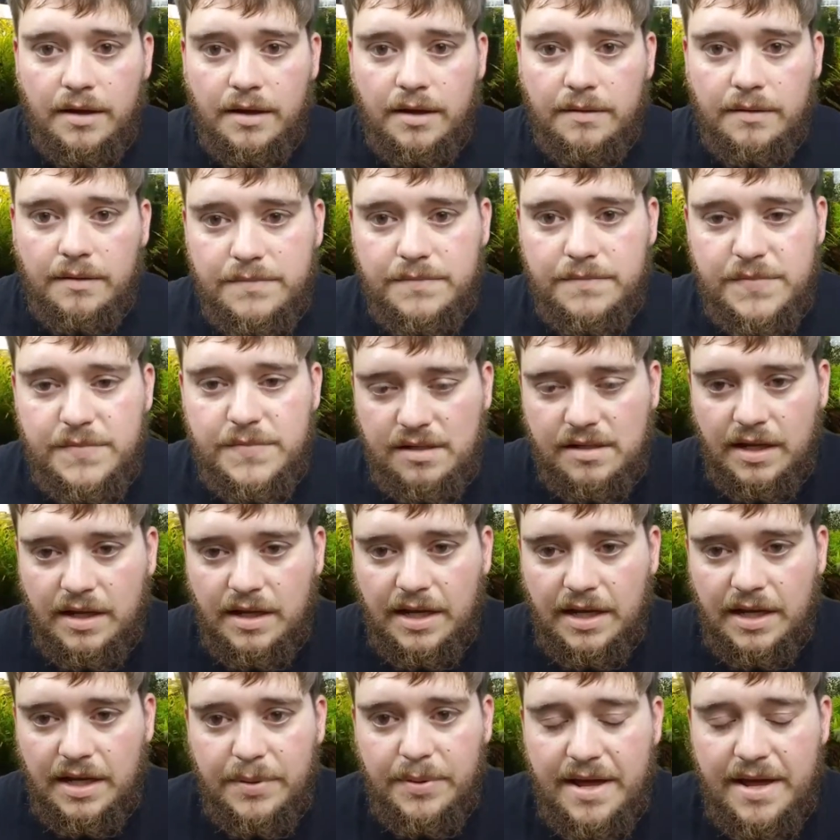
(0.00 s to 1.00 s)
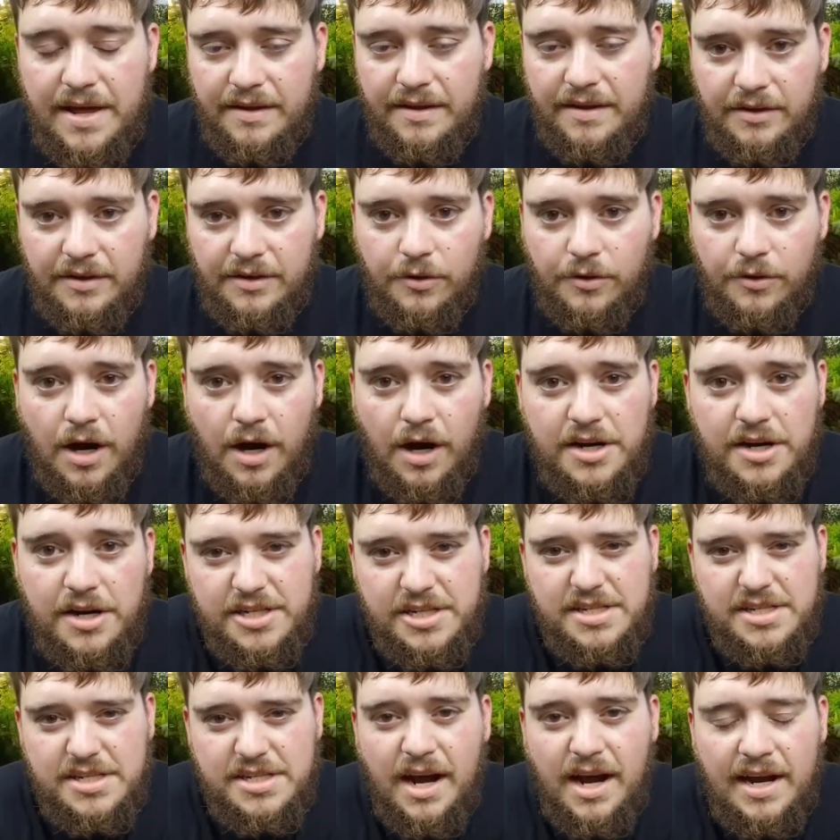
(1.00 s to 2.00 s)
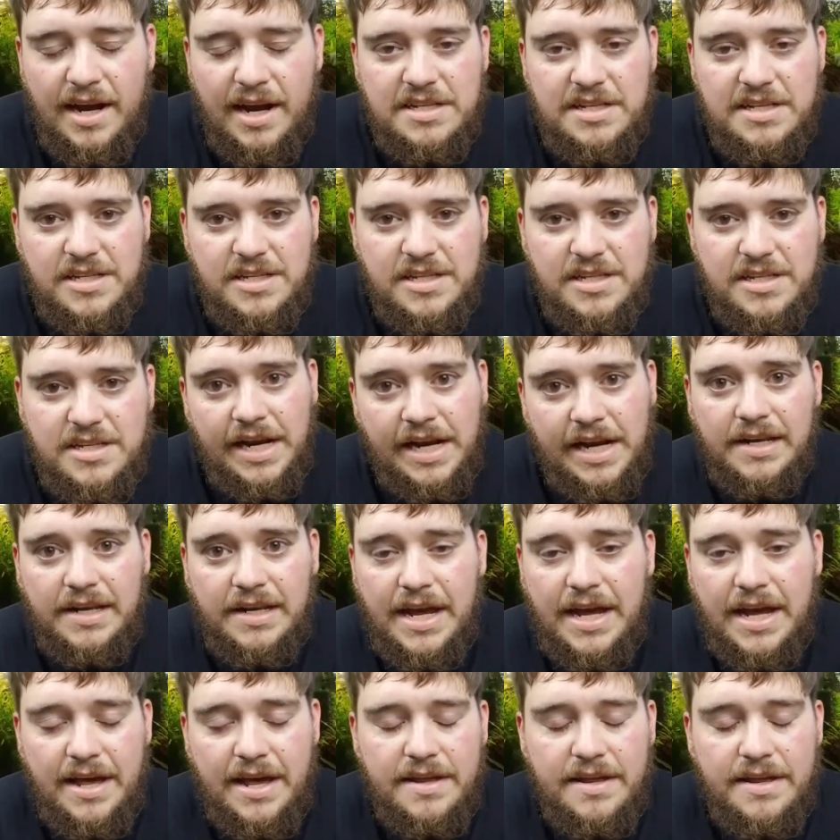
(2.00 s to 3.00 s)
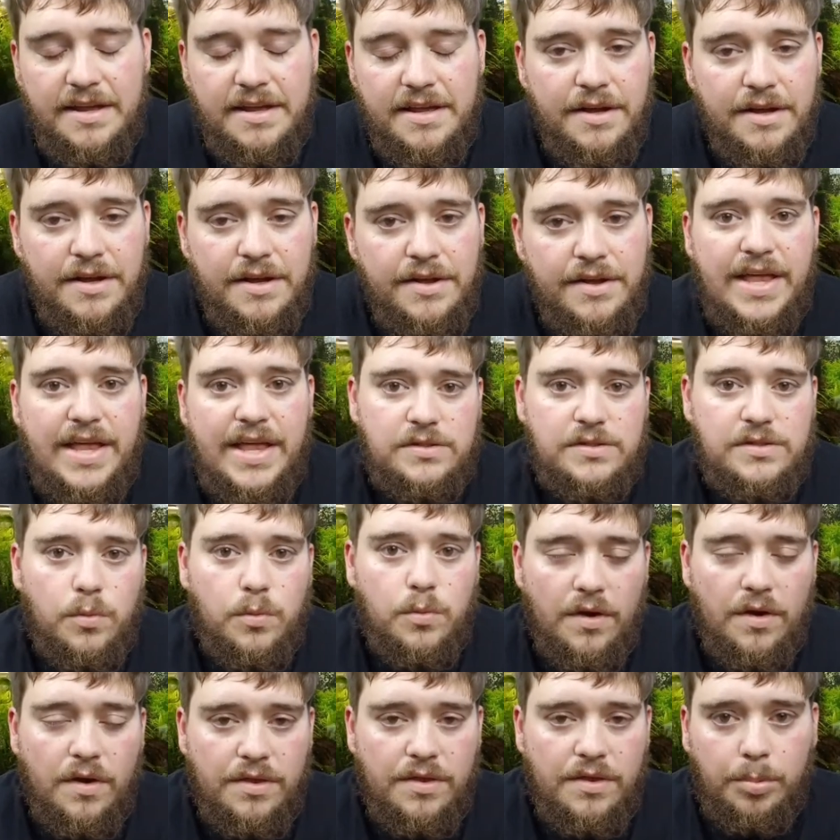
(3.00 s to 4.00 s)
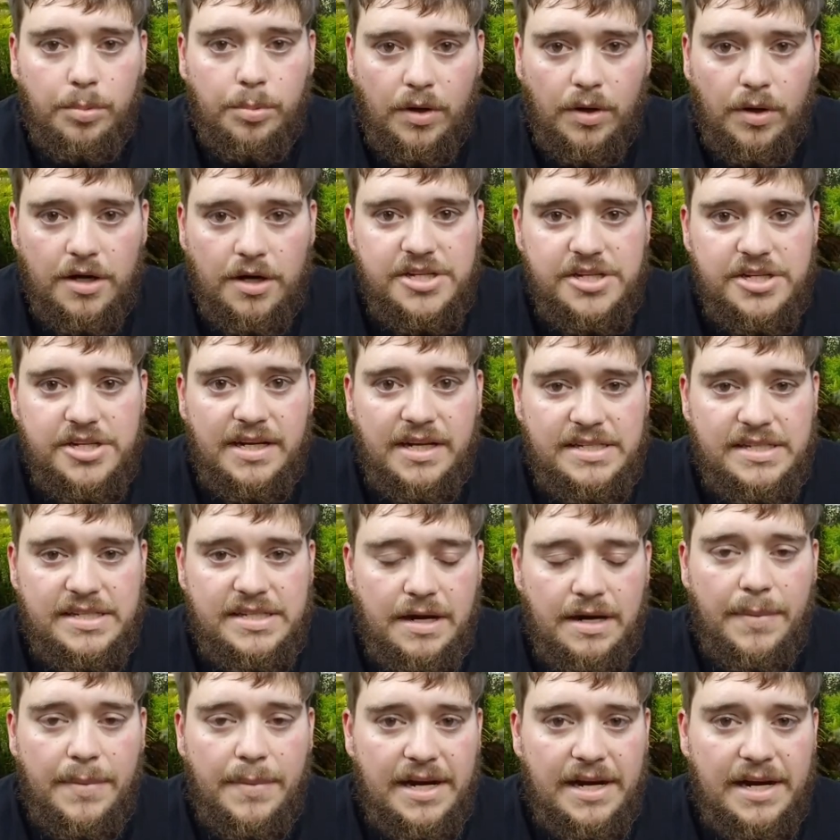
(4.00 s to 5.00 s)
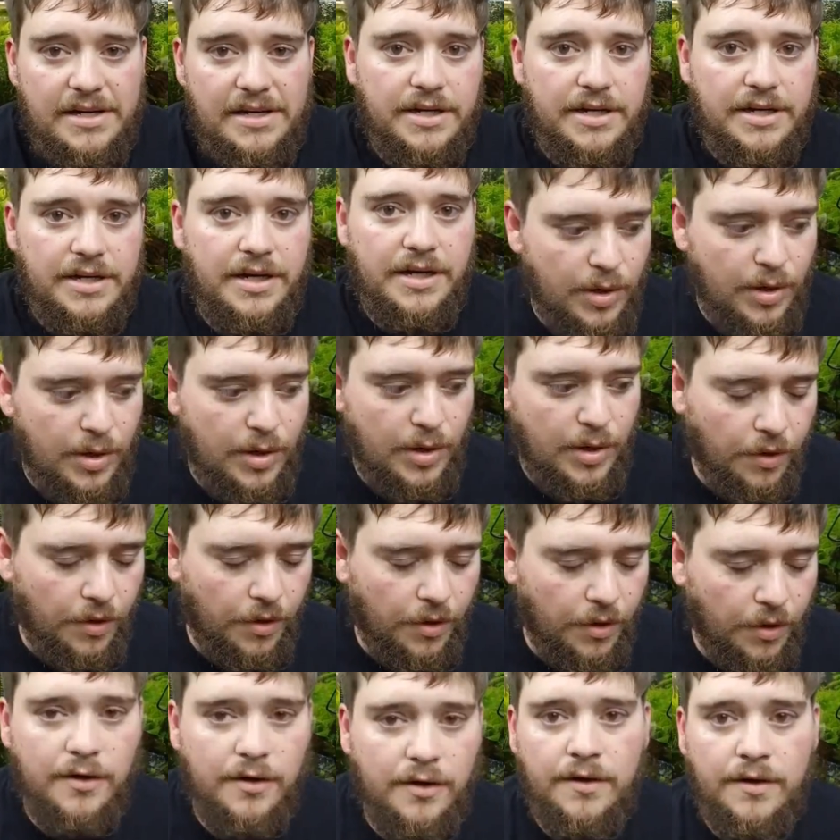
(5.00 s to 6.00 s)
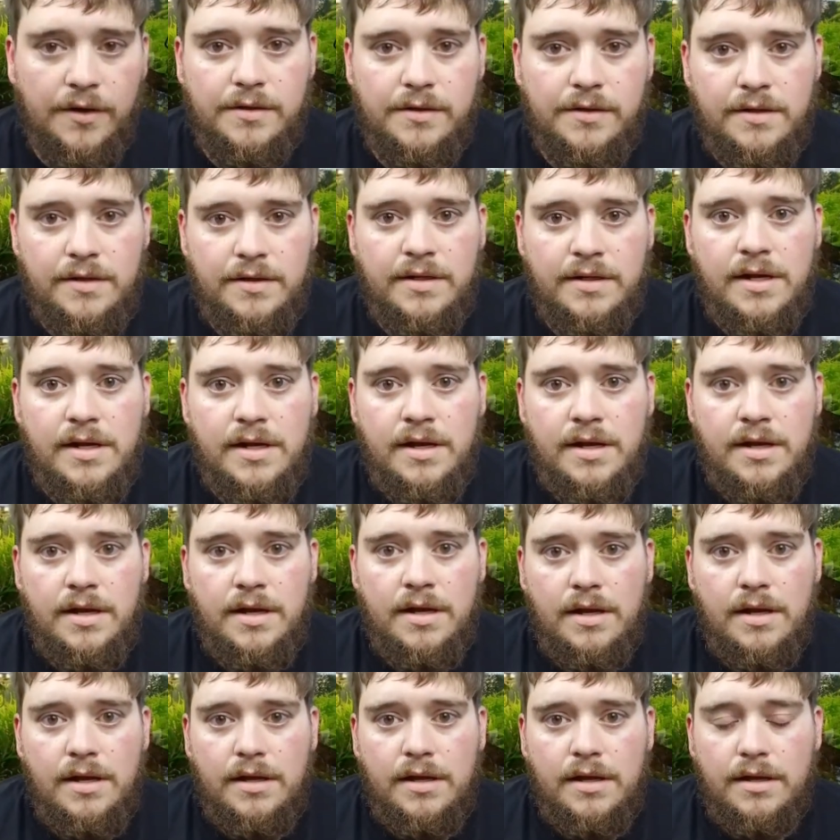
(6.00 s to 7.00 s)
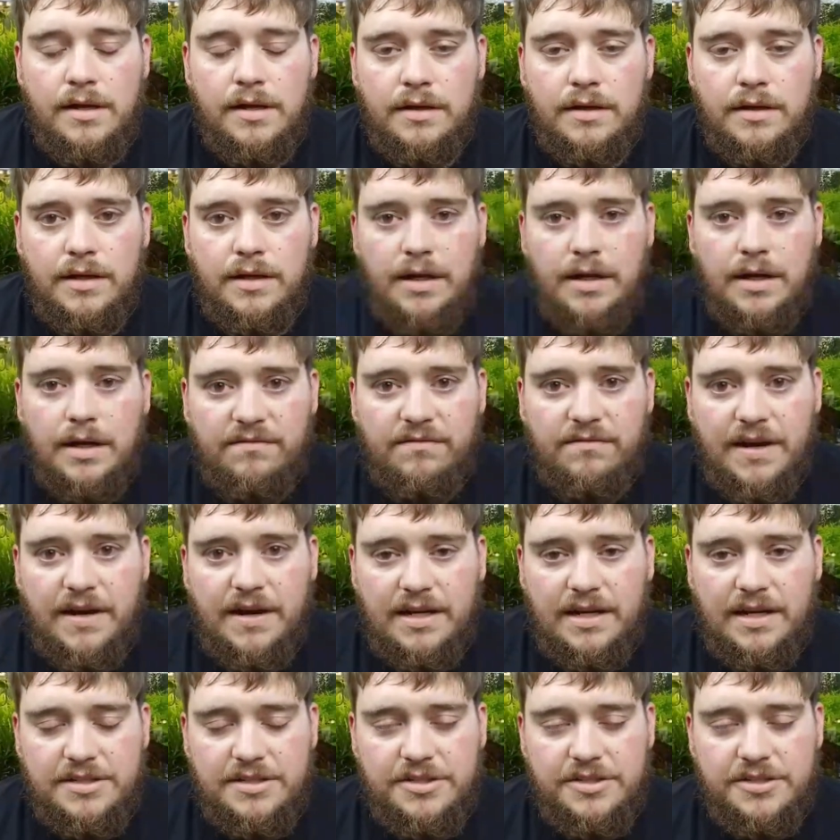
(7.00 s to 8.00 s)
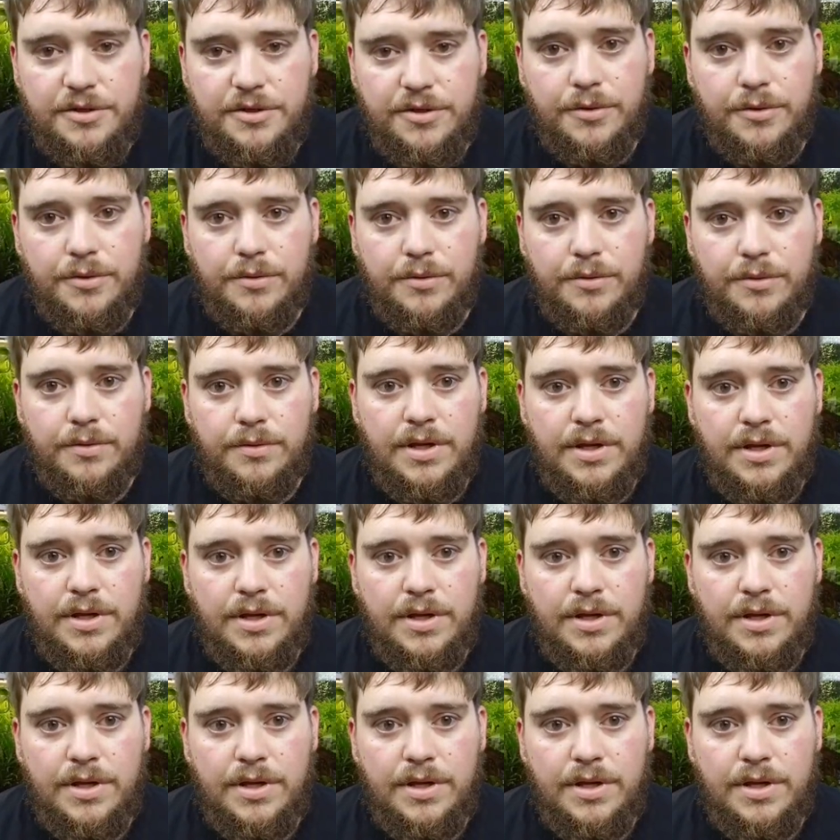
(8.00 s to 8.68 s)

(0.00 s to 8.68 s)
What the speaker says: Select Pet, the garage is not insulated yet. That's one of the projects that I'm actually going to be working on. I've got to,